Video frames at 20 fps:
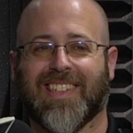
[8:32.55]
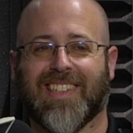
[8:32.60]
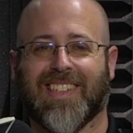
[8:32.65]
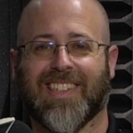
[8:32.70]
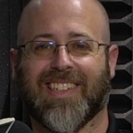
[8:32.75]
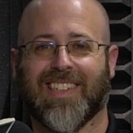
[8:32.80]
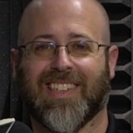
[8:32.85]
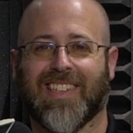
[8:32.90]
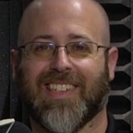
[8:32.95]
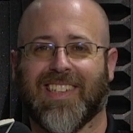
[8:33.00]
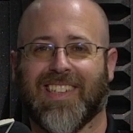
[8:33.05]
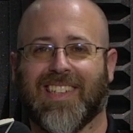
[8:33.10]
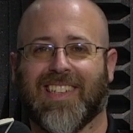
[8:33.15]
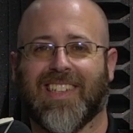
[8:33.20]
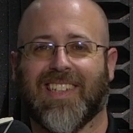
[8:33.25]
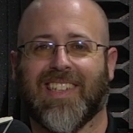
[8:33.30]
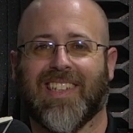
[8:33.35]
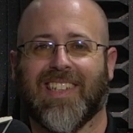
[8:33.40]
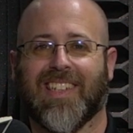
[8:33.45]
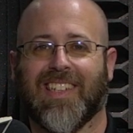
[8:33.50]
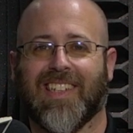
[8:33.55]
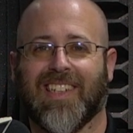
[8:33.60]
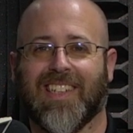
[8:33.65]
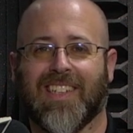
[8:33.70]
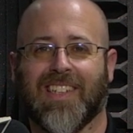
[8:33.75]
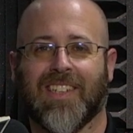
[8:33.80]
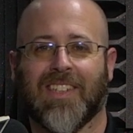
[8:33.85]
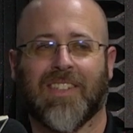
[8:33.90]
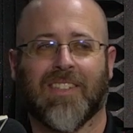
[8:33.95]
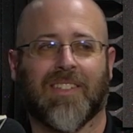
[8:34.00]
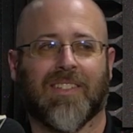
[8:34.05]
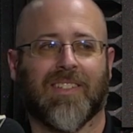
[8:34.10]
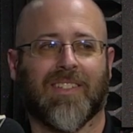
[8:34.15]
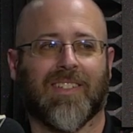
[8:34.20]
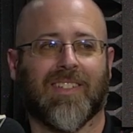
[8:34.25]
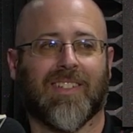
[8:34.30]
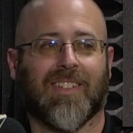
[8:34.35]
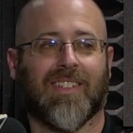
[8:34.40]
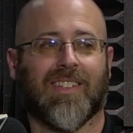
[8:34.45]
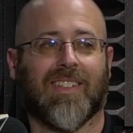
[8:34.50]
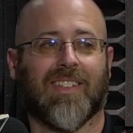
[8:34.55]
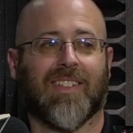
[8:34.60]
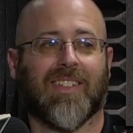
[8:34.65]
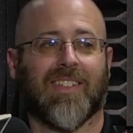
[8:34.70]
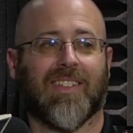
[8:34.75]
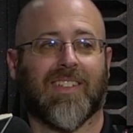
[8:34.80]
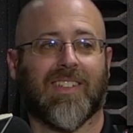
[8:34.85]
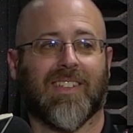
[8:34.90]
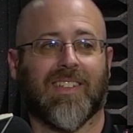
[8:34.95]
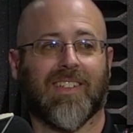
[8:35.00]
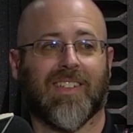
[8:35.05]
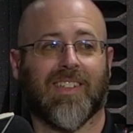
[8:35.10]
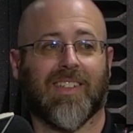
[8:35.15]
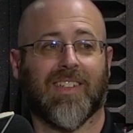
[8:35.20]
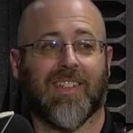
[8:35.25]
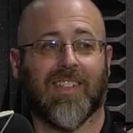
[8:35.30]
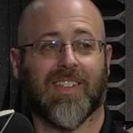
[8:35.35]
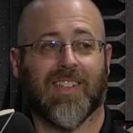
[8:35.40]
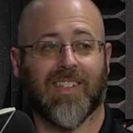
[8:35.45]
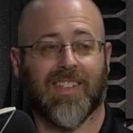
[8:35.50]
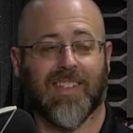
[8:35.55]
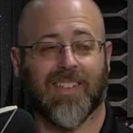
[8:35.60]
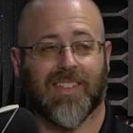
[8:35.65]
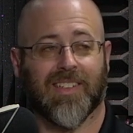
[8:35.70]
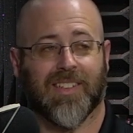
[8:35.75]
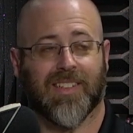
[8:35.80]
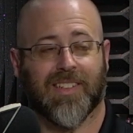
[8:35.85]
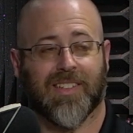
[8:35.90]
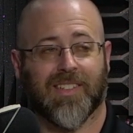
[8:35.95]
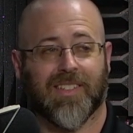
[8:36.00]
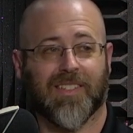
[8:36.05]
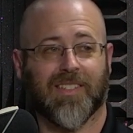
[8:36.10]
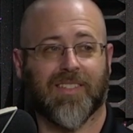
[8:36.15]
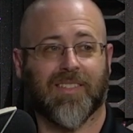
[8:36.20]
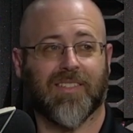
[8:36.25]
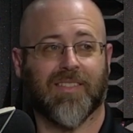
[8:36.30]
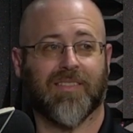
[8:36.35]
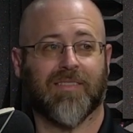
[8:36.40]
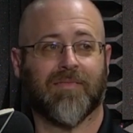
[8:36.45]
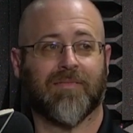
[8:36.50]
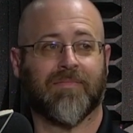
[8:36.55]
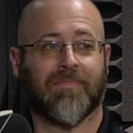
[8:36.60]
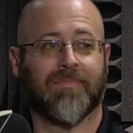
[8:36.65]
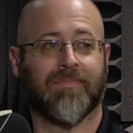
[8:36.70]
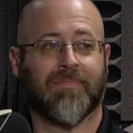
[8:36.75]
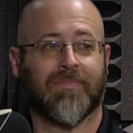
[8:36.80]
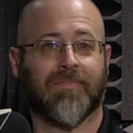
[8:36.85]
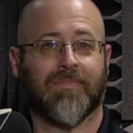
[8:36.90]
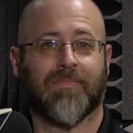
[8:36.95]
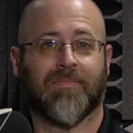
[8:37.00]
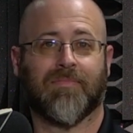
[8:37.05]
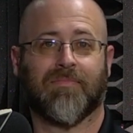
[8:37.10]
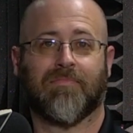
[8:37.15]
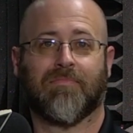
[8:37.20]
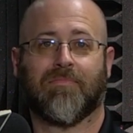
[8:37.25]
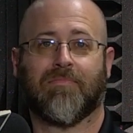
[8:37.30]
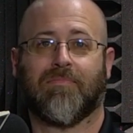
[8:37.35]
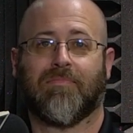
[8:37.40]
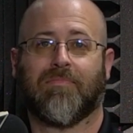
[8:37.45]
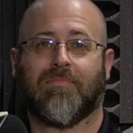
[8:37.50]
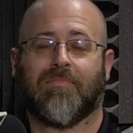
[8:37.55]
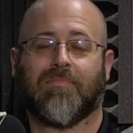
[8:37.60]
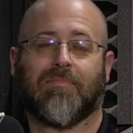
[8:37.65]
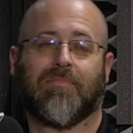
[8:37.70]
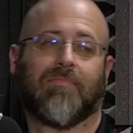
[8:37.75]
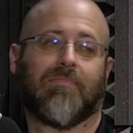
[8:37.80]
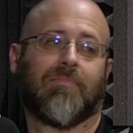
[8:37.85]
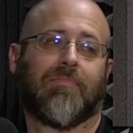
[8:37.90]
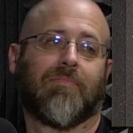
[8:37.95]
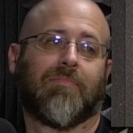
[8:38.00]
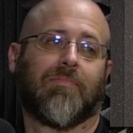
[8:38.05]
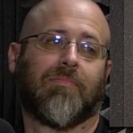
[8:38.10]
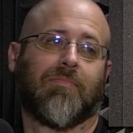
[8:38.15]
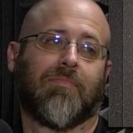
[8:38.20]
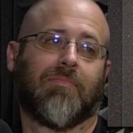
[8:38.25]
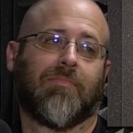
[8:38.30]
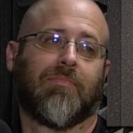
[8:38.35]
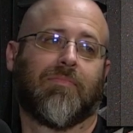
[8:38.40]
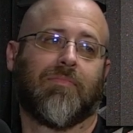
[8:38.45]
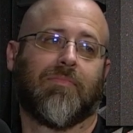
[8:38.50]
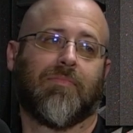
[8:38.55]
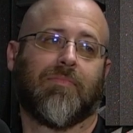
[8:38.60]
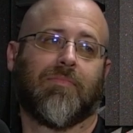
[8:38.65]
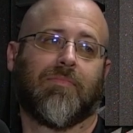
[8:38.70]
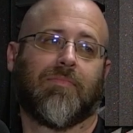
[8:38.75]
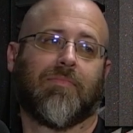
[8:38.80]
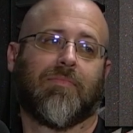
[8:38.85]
The person shown says nothing.